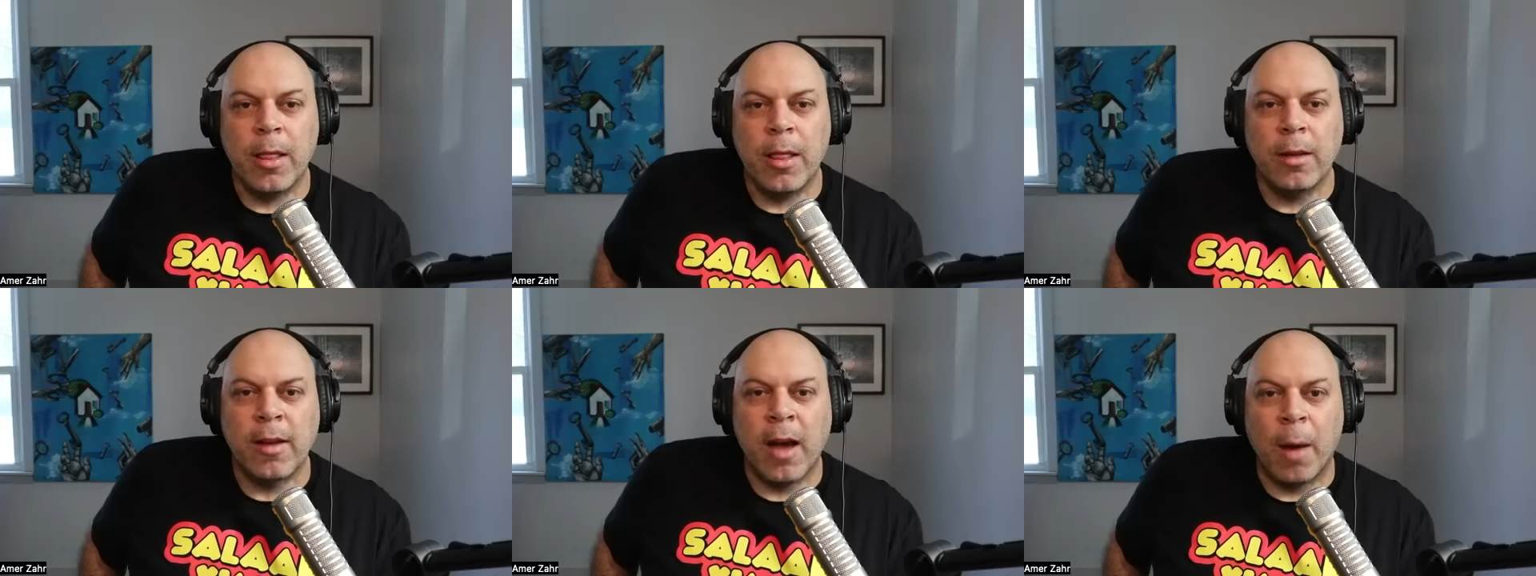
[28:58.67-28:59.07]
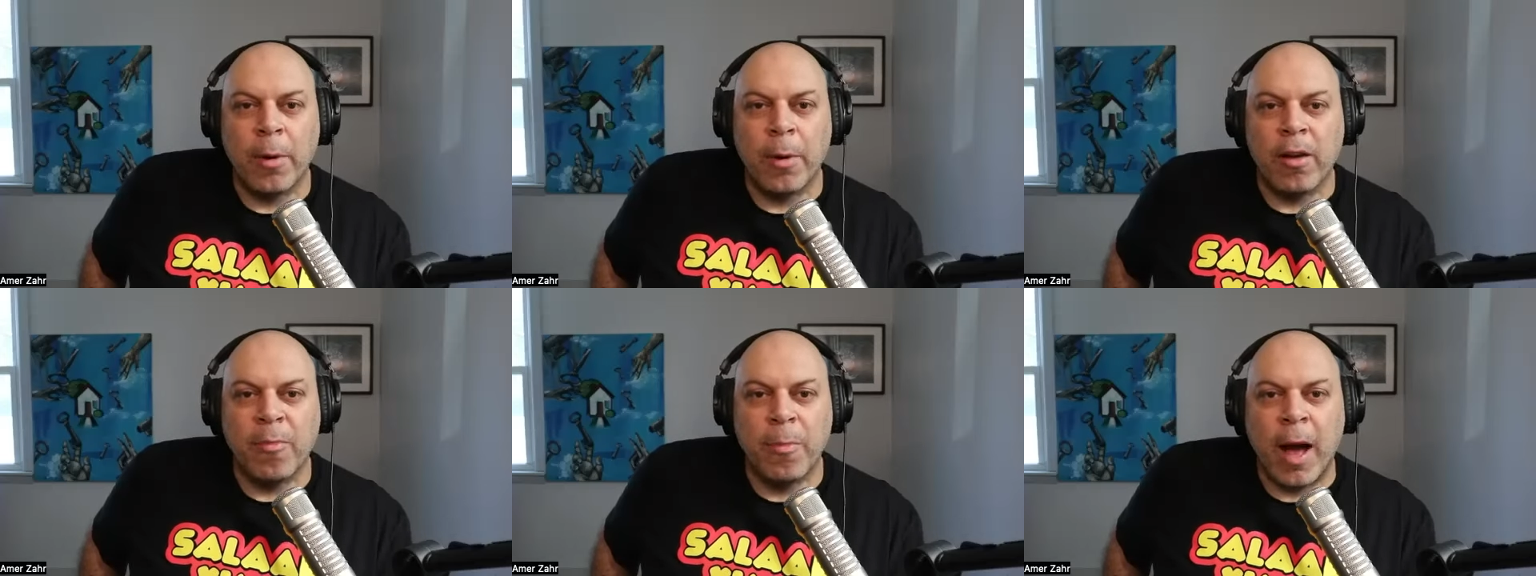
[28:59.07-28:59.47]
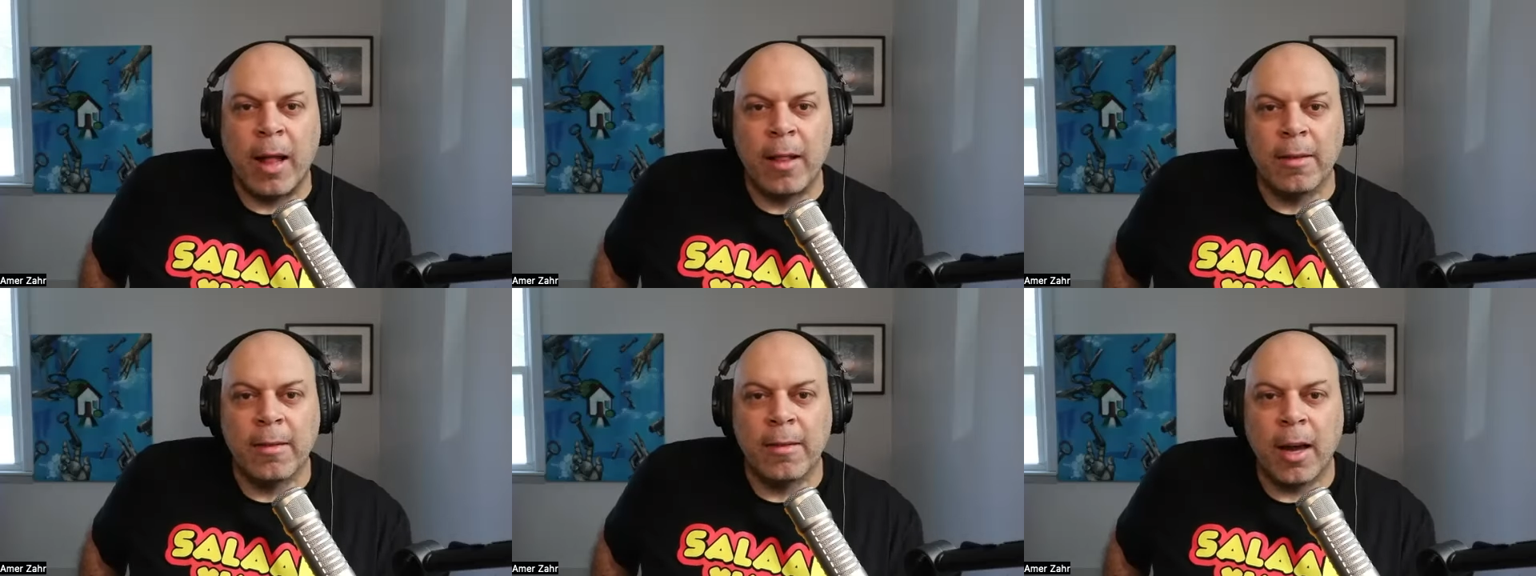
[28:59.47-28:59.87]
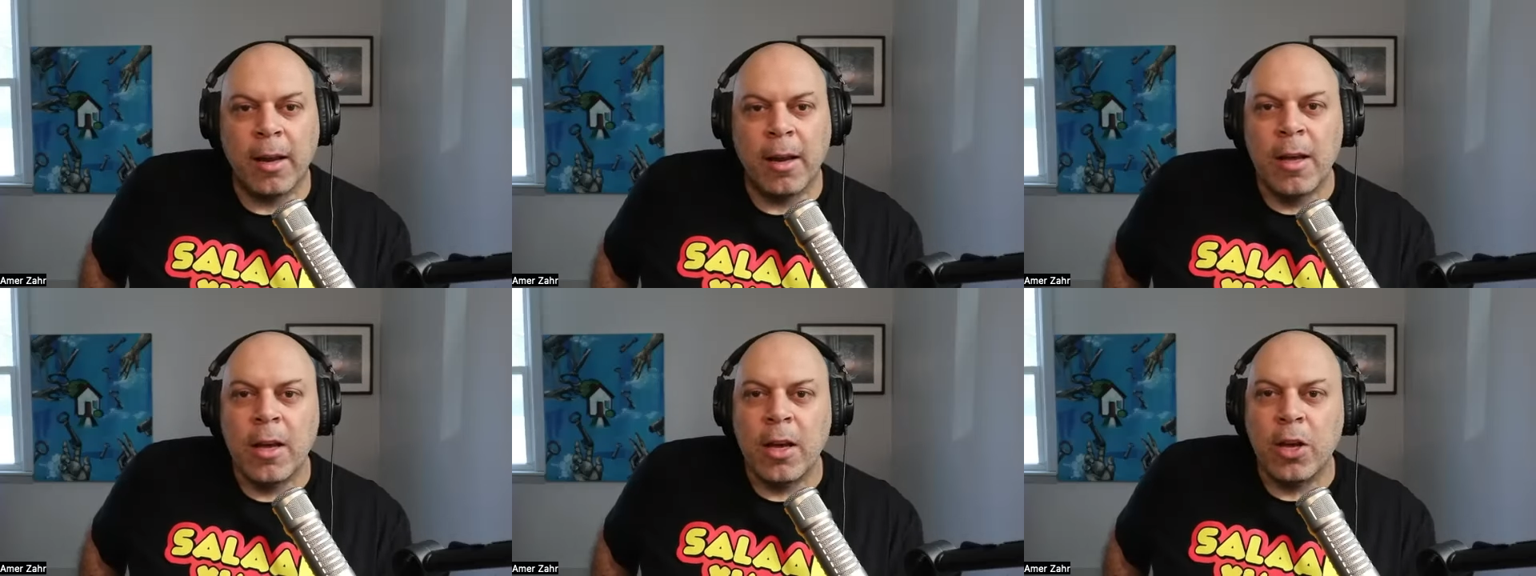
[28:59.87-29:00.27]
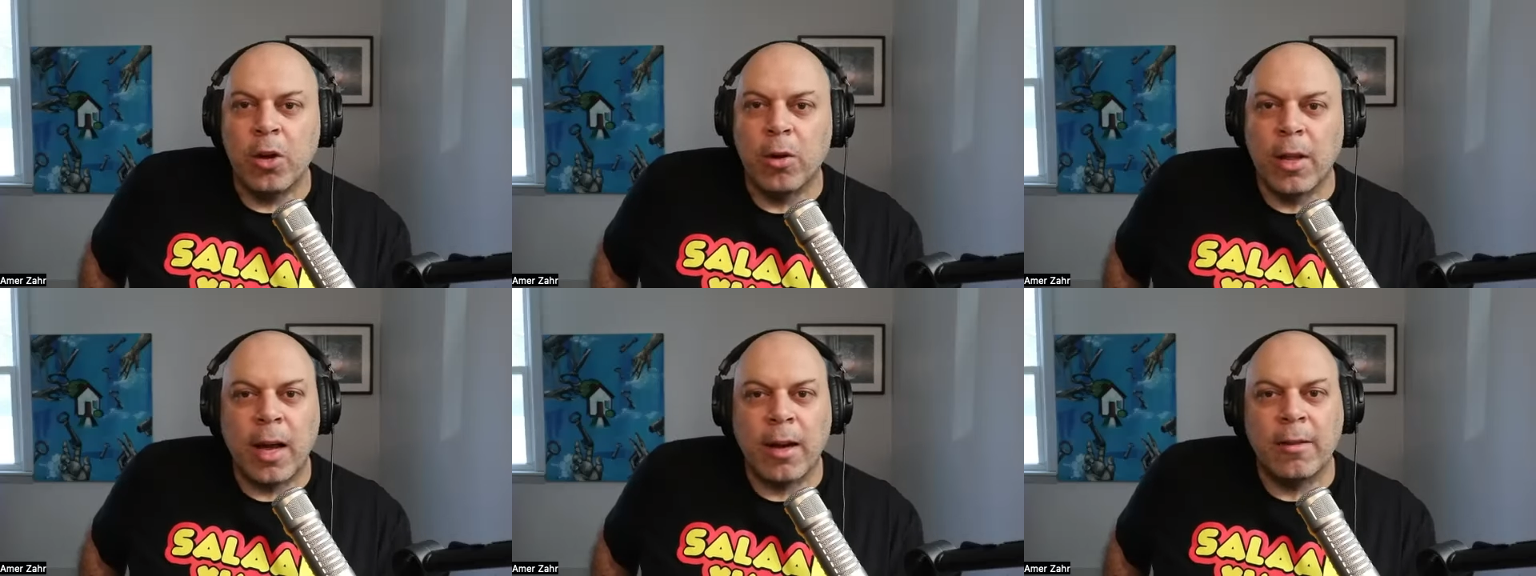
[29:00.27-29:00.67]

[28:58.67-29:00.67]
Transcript: the topic of Palestine. You know, a lot of